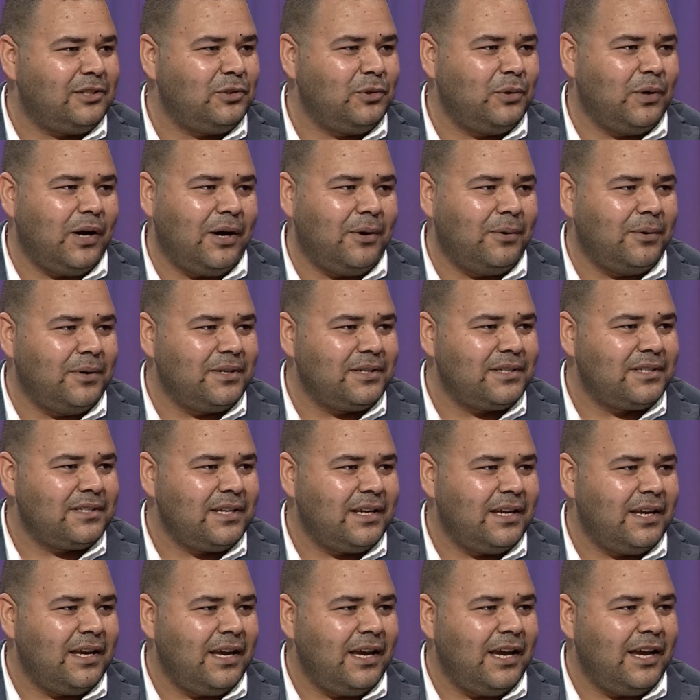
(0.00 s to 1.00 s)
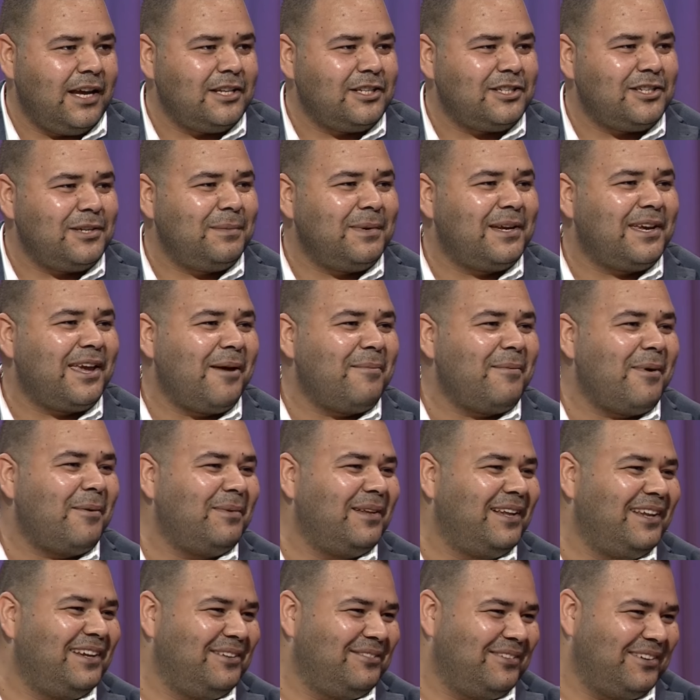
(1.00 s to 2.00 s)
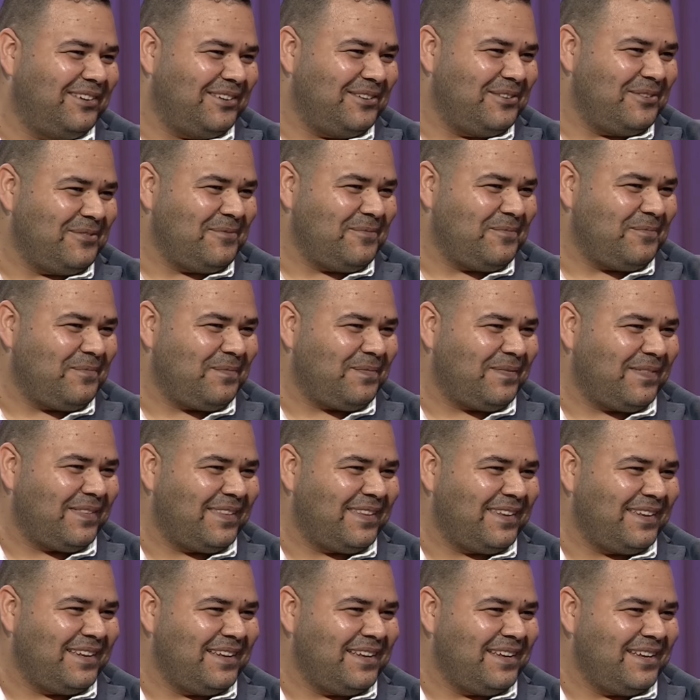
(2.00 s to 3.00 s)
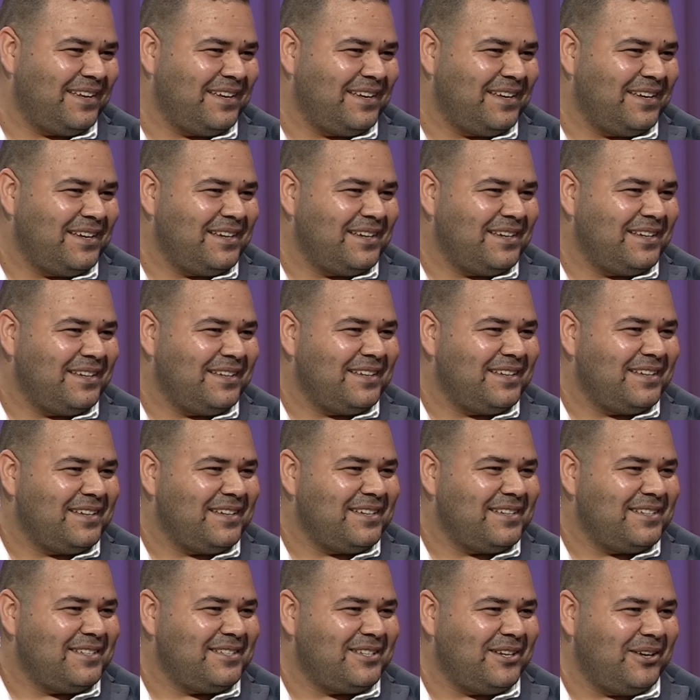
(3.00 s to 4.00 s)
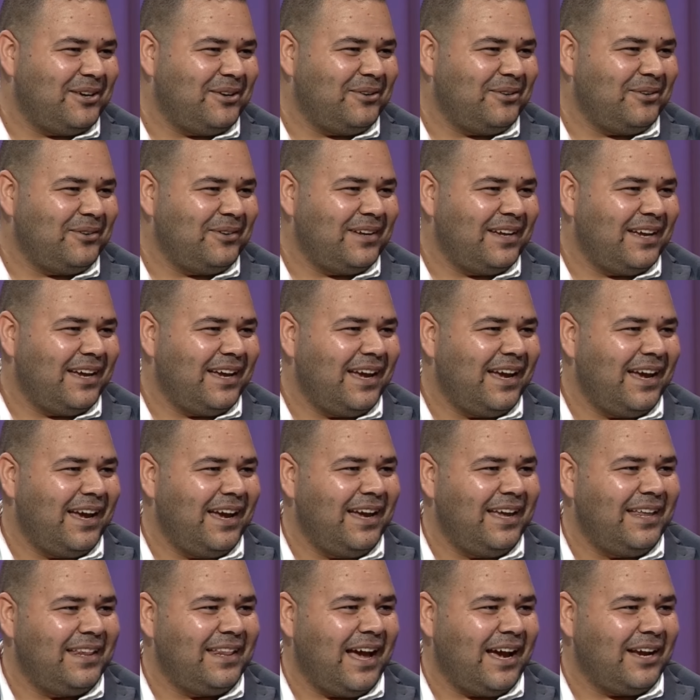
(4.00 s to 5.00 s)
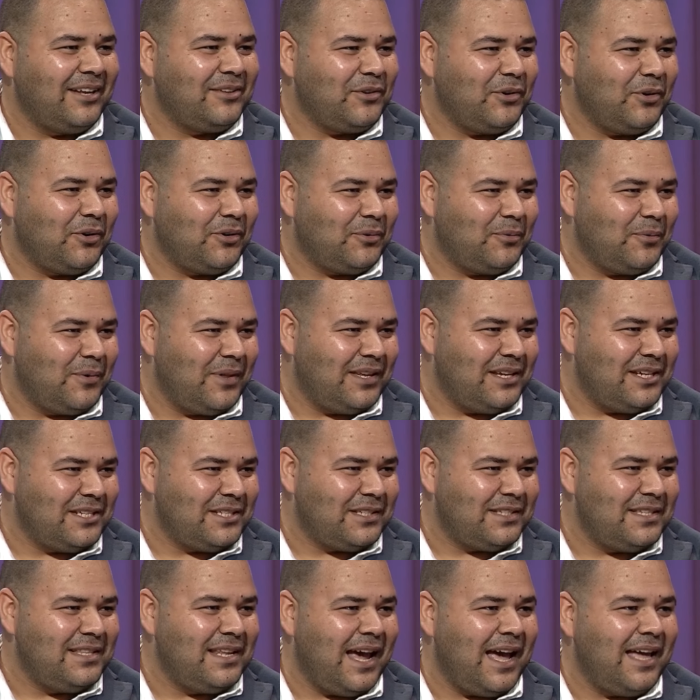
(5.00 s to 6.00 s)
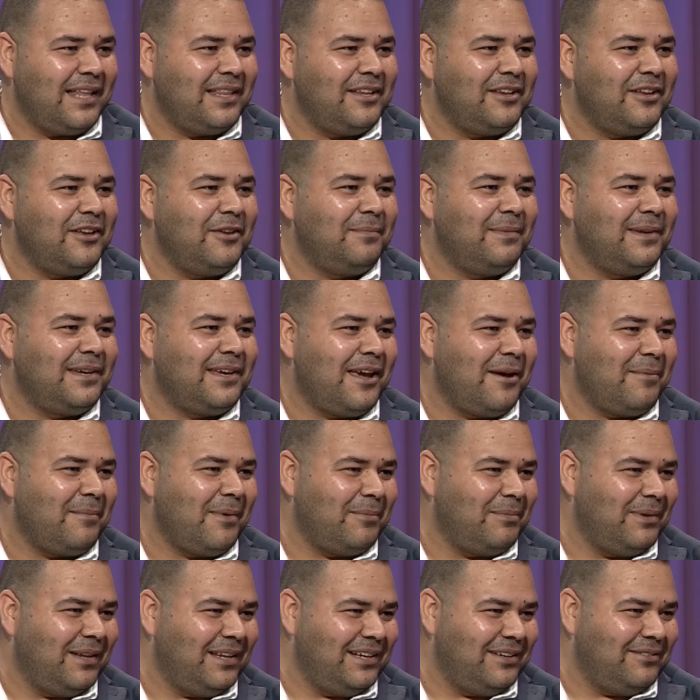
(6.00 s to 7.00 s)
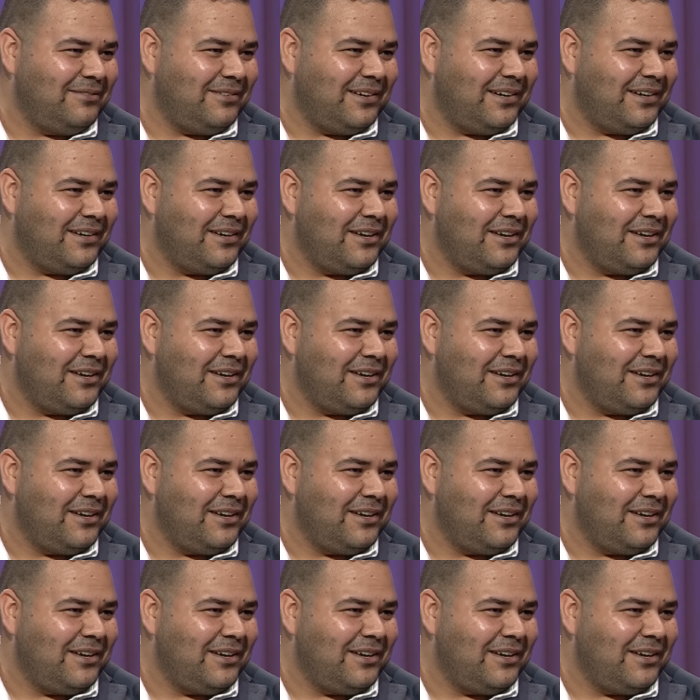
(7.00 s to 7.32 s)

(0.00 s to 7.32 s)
two hours, and she became a believer. Oh. So, and I talked with his dad, and he became a believer.